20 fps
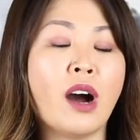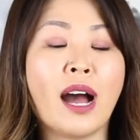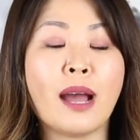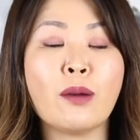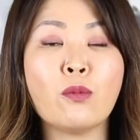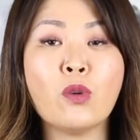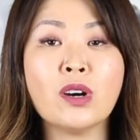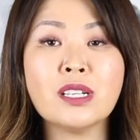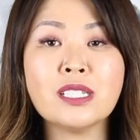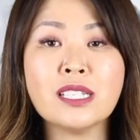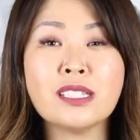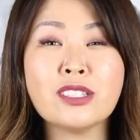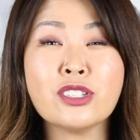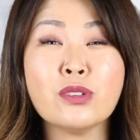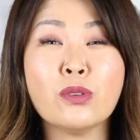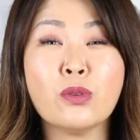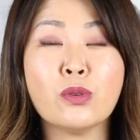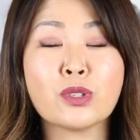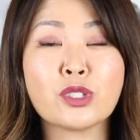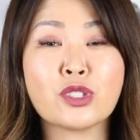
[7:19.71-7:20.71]
I wanted to
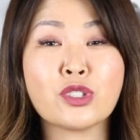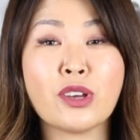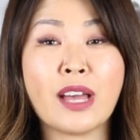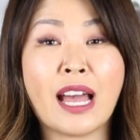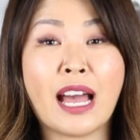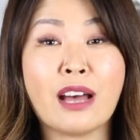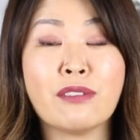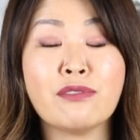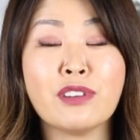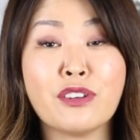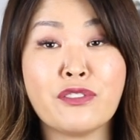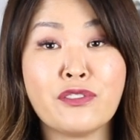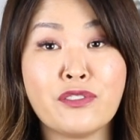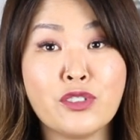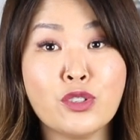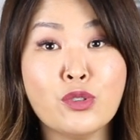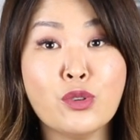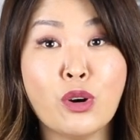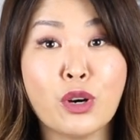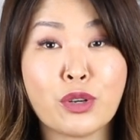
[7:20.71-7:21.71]
also have a
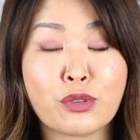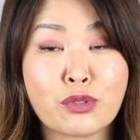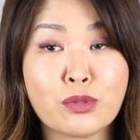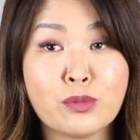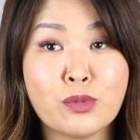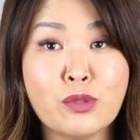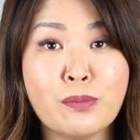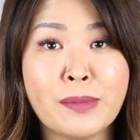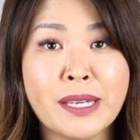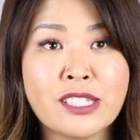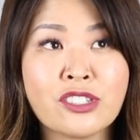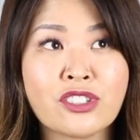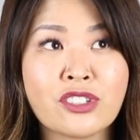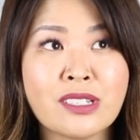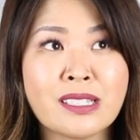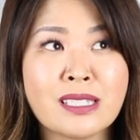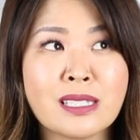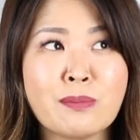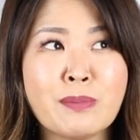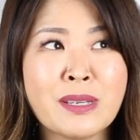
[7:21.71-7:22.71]
few honorable
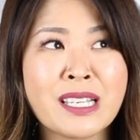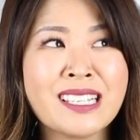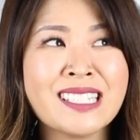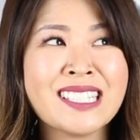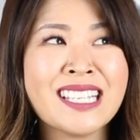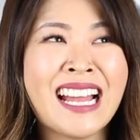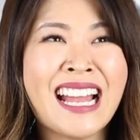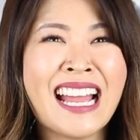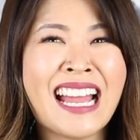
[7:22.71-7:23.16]
mentions, because